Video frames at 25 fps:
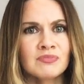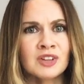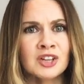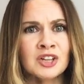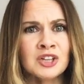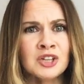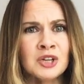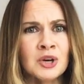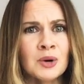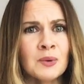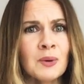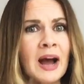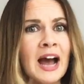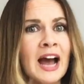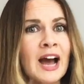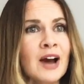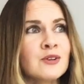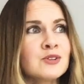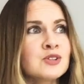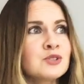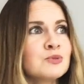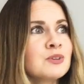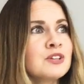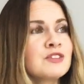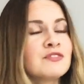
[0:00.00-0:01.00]
You know, how
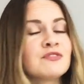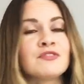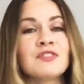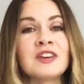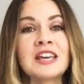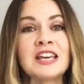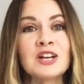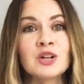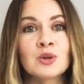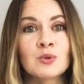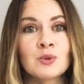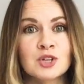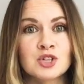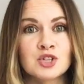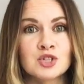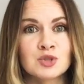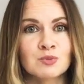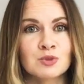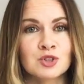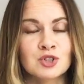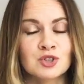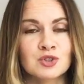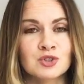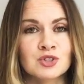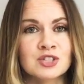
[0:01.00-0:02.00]
do we feel when
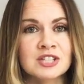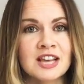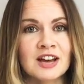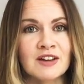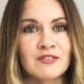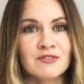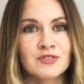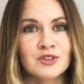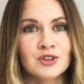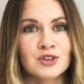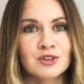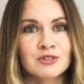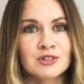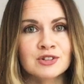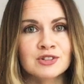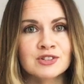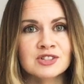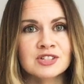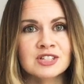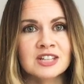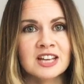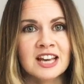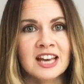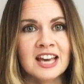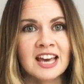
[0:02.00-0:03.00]
someone does that for
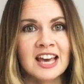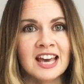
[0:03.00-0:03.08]
us?